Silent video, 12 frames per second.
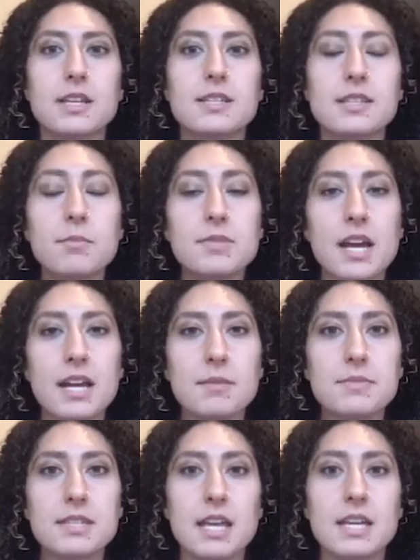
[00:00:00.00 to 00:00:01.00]

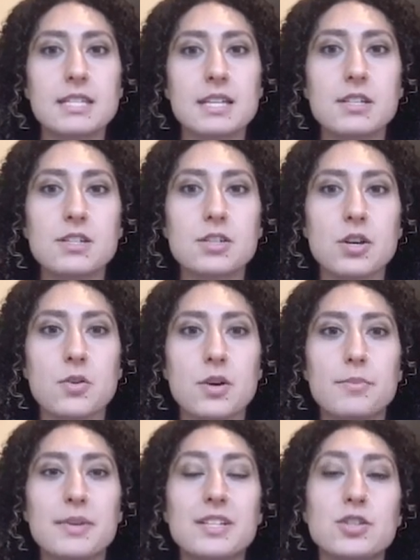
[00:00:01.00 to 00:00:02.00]
Sometimes it does so
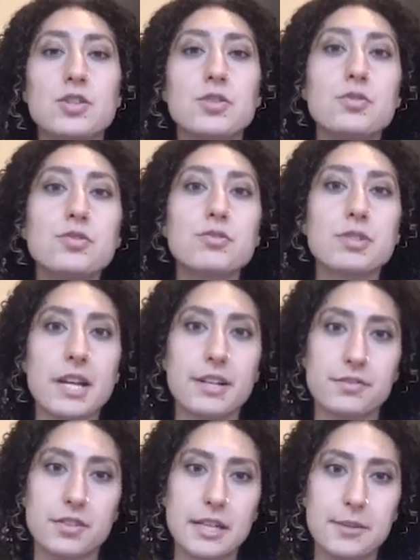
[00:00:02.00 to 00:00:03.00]
a bit too
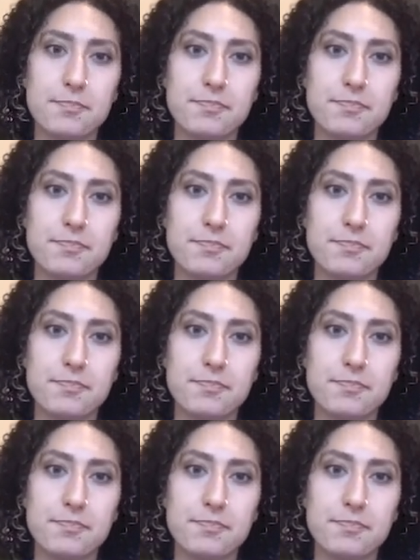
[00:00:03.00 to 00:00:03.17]
creatively.